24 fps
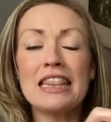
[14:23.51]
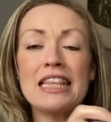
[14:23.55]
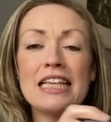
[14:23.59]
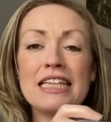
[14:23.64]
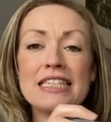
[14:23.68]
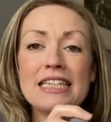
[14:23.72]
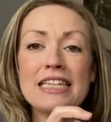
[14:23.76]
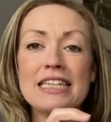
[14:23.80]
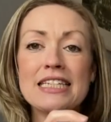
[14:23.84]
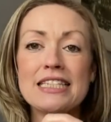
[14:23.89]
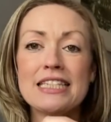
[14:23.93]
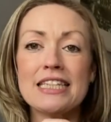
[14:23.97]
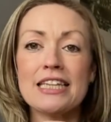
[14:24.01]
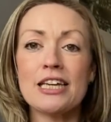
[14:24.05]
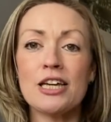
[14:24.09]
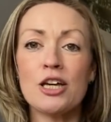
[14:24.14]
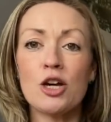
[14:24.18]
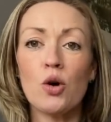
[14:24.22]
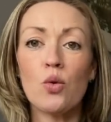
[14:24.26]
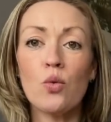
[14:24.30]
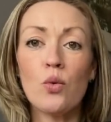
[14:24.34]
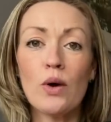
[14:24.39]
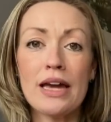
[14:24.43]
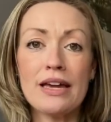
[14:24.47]
This is
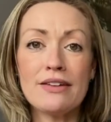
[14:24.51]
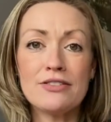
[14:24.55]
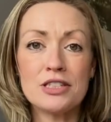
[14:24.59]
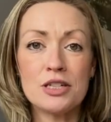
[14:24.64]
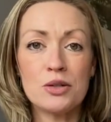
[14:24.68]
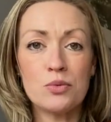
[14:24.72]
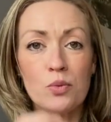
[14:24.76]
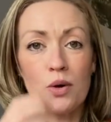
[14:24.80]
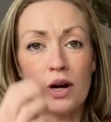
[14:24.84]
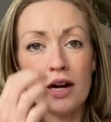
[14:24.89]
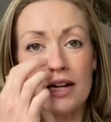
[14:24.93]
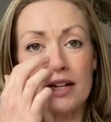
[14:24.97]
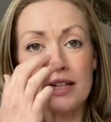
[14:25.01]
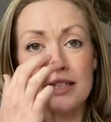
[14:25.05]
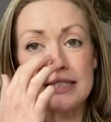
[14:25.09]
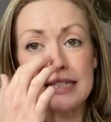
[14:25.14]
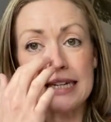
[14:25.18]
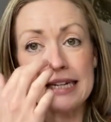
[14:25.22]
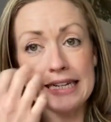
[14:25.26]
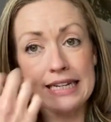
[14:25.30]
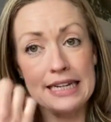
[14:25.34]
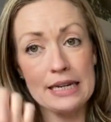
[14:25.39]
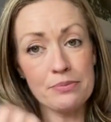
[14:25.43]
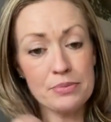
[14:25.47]
the Waves and Wild
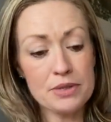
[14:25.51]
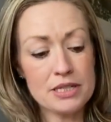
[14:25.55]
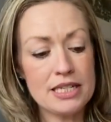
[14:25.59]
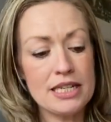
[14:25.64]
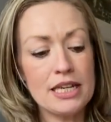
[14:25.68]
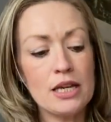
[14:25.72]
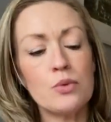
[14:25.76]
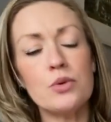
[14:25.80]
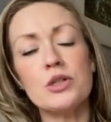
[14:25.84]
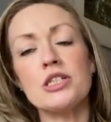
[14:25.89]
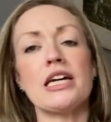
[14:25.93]
Eclipse Tea,